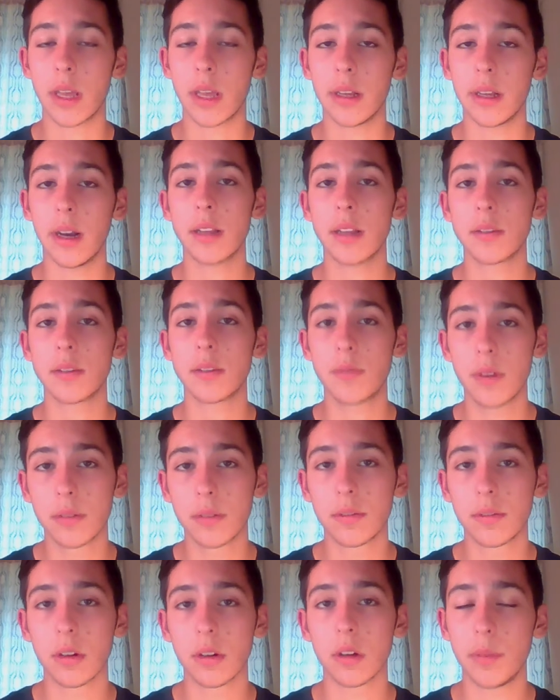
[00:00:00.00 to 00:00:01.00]
and less
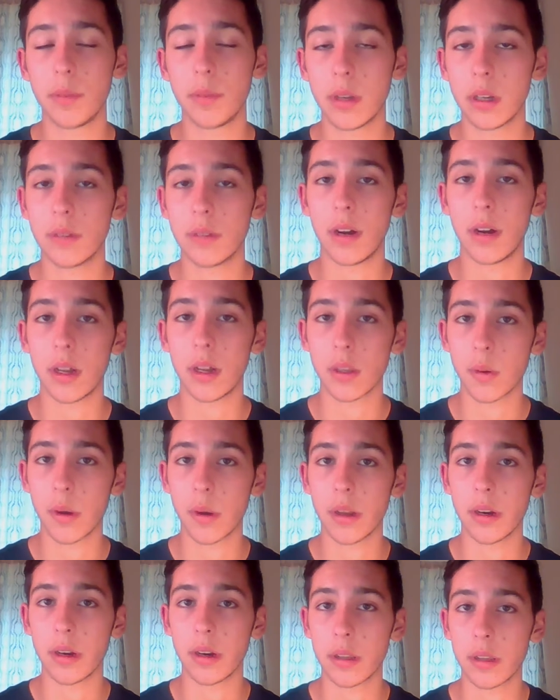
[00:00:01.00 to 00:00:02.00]
fearful of being
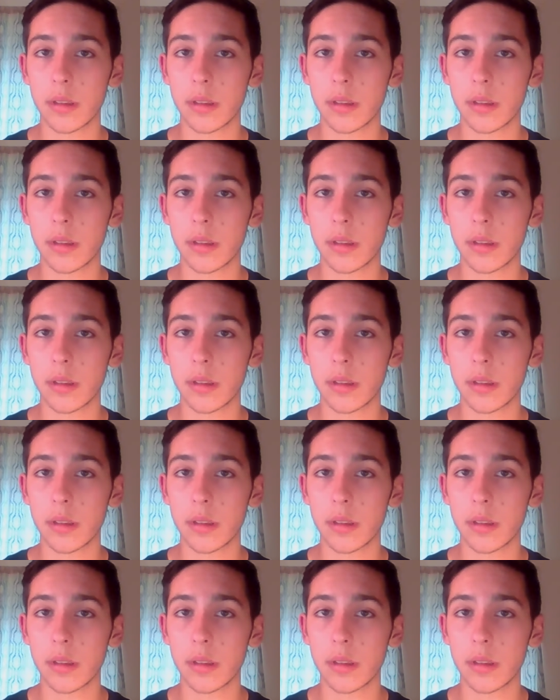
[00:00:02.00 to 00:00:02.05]
evaluated.